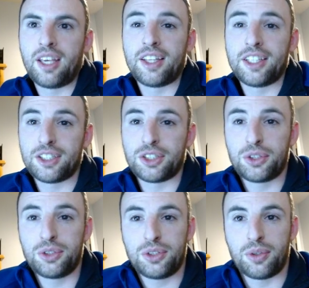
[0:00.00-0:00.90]
This is a
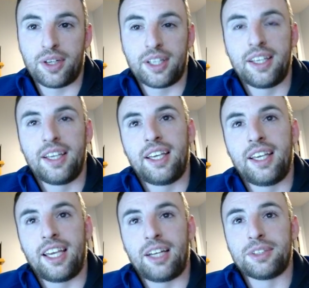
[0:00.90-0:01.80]
true story,
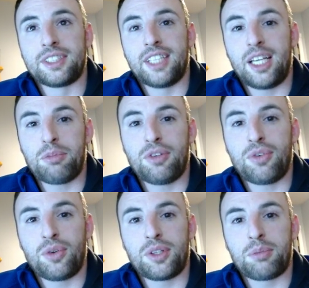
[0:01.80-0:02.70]
and it was the night
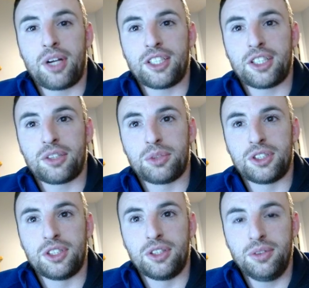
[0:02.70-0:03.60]
before the project was
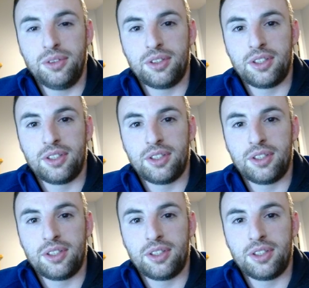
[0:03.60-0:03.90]
due.